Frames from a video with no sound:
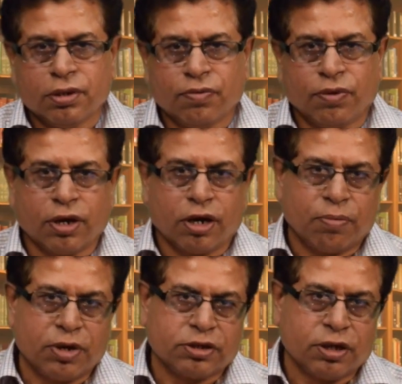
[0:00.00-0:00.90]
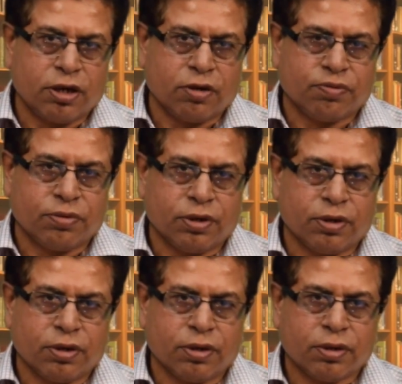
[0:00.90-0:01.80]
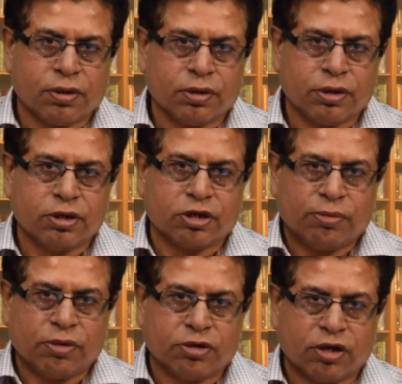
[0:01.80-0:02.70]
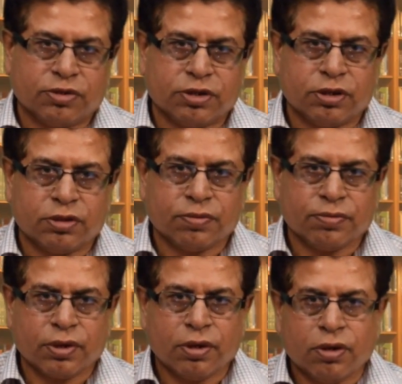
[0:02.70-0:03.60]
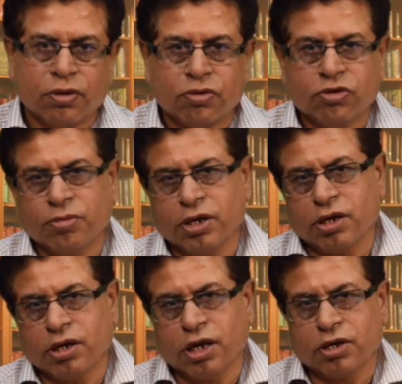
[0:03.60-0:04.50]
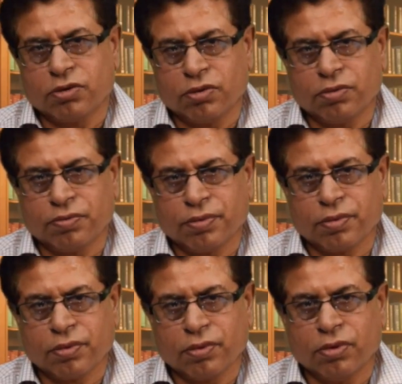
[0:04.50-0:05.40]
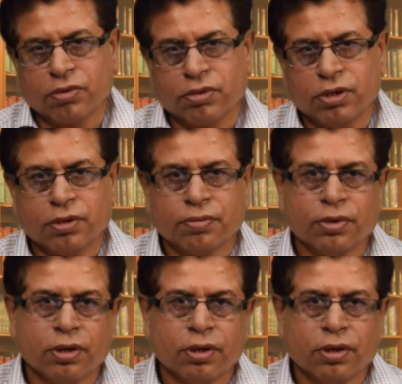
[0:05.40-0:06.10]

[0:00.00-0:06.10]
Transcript: For updation of these type of services, you may like to go to the